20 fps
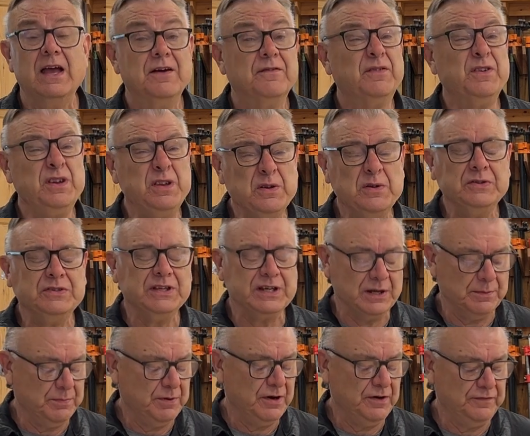for using a
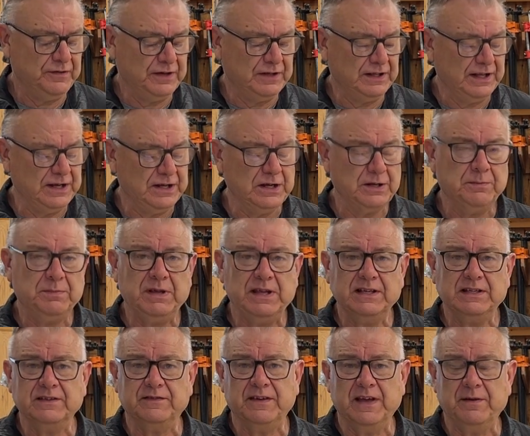perfectly good
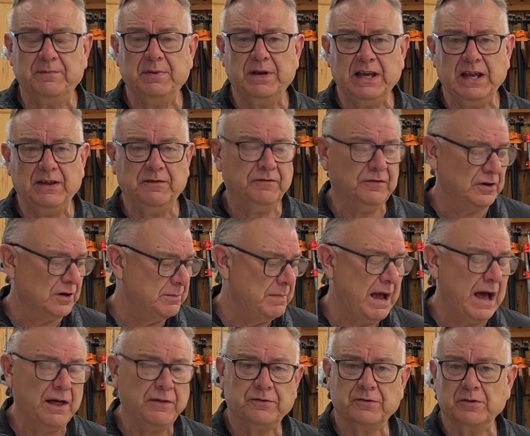piece of ebony for a
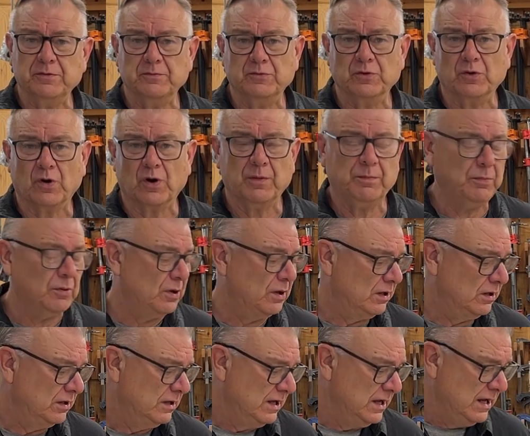bathroom drawer pull.
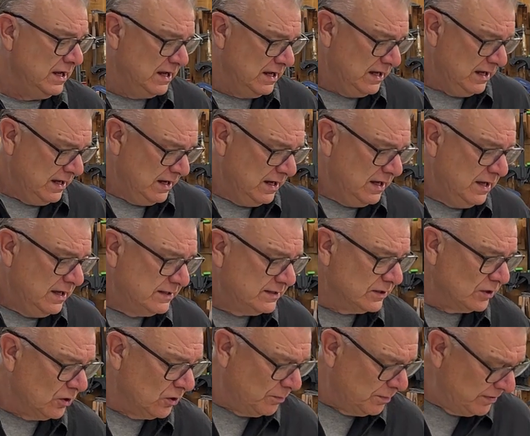
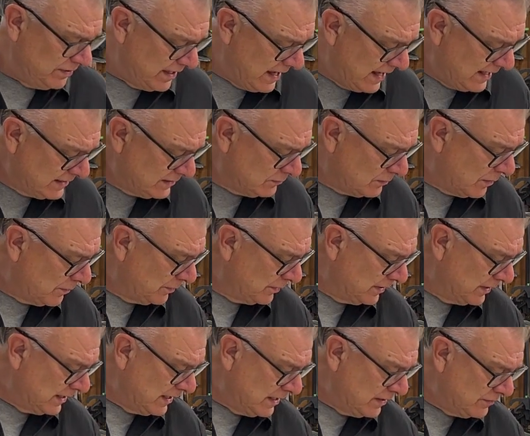So, but that's what we're
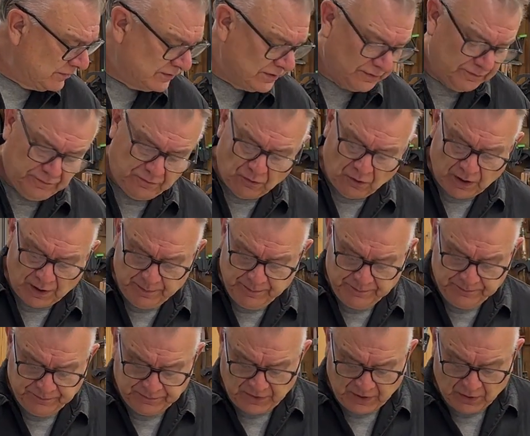going to use it for.
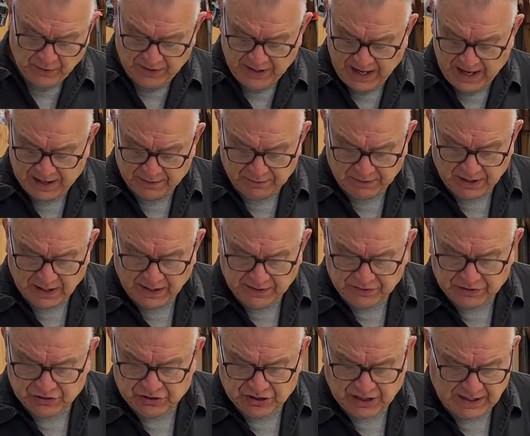Okay, and we got
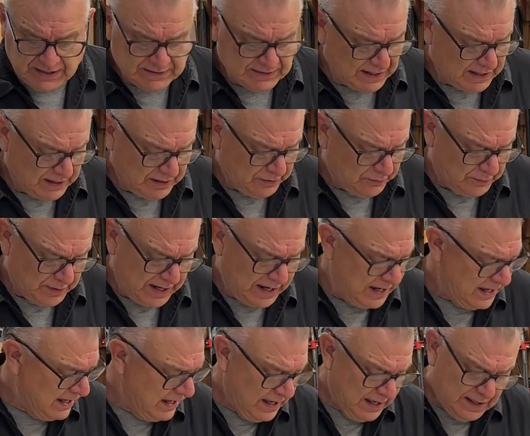the jigs out of the way.
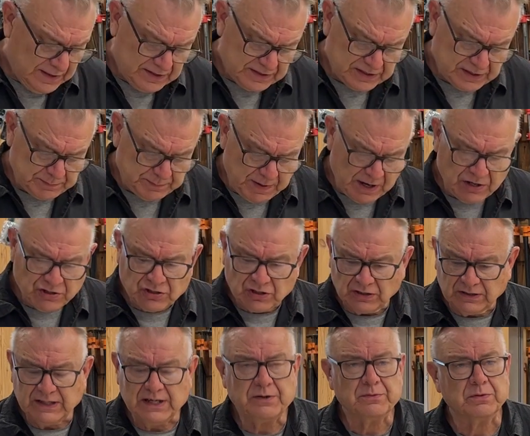The
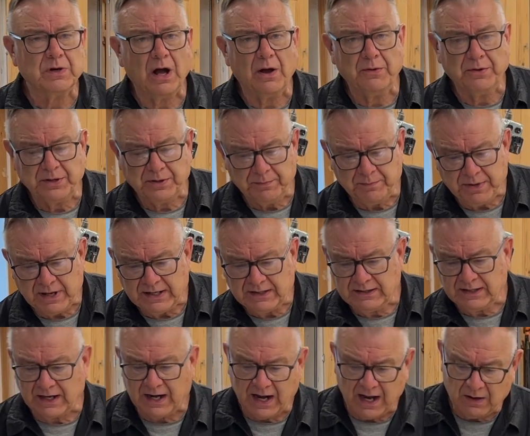specialty router bit
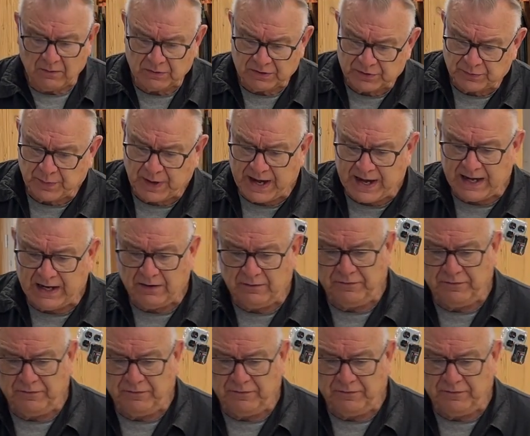that I was waiting